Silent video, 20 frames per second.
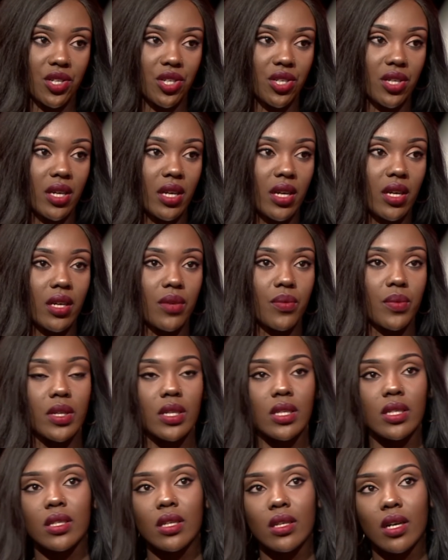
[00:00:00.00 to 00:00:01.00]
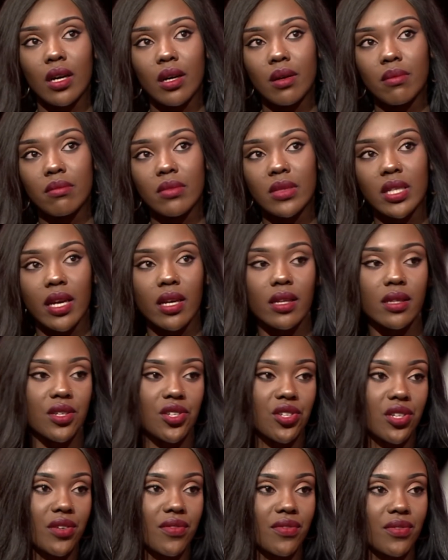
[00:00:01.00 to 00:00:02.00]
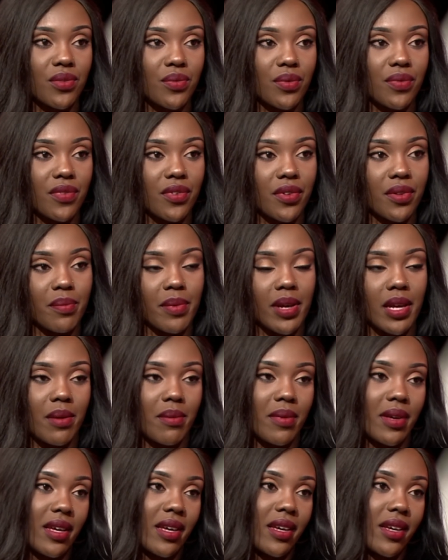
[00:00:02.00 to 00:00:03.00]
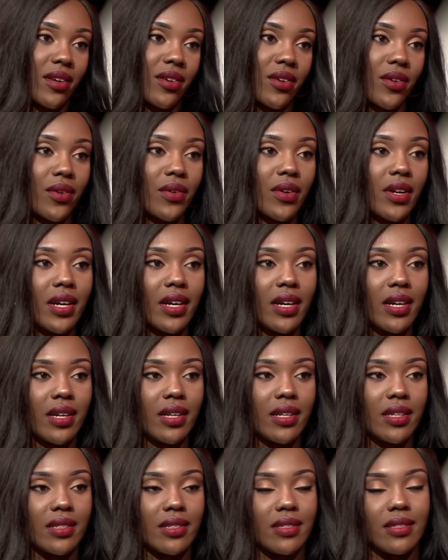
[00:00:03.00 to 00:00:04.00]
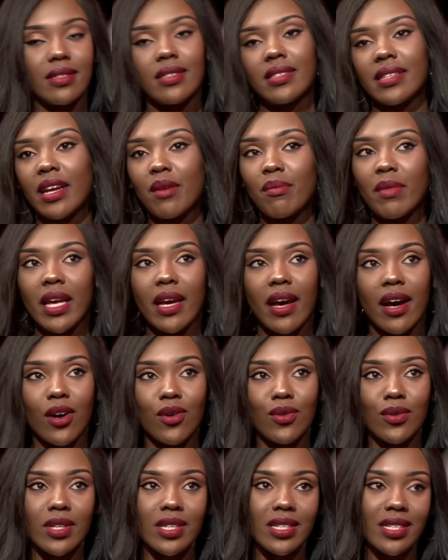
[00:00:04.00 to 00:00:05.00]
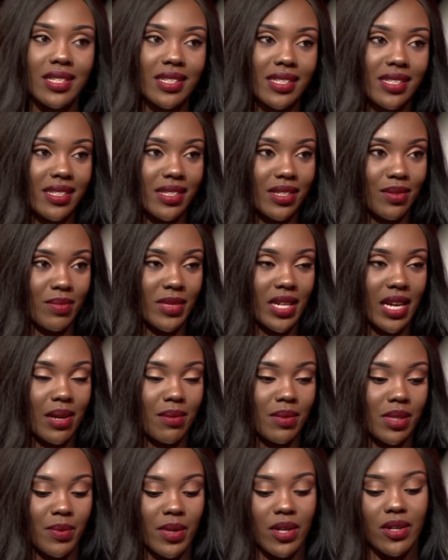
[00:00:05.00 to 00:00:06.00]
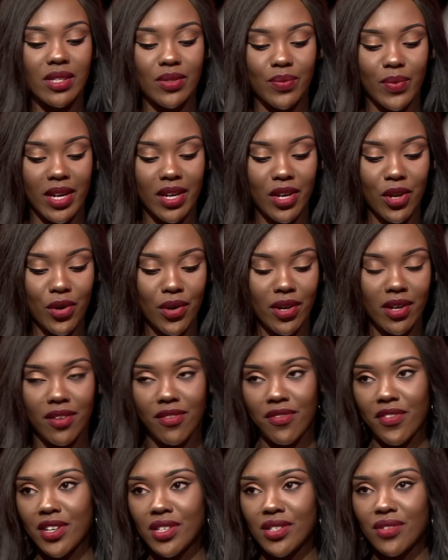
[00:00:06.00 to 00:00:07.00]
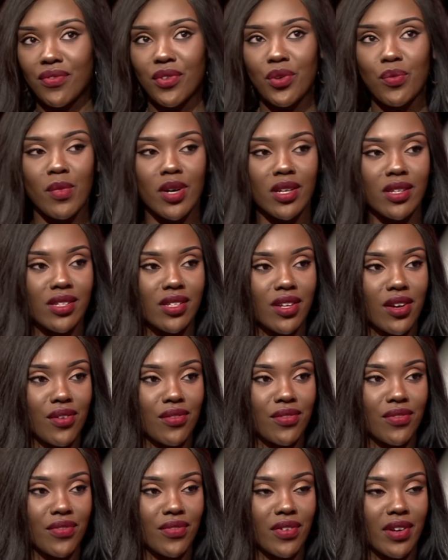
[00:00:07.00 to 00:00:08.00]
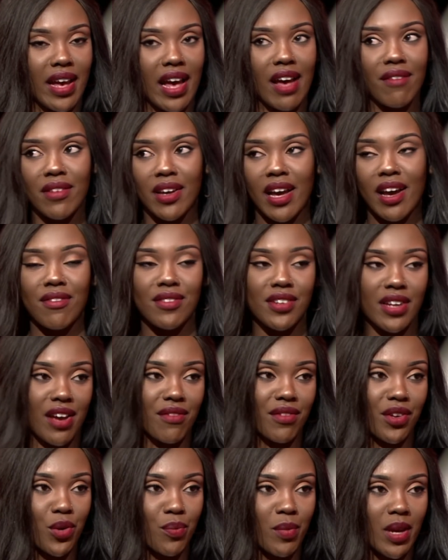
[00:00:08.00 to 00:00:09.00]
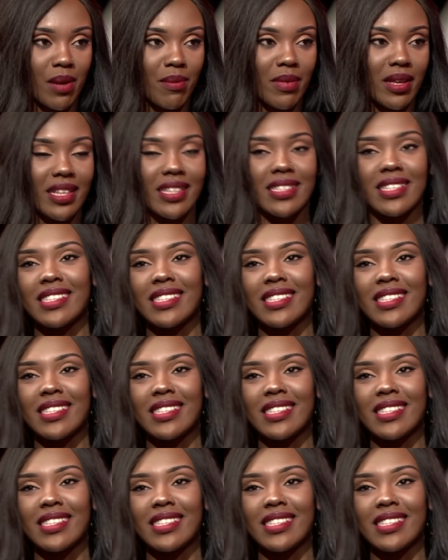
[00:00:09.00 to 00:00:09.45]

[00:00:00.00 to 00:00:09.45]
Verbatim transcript: She would um, take the shift for the baby, you know send me out sometimes because when you're in the first few months of having after having your baby there's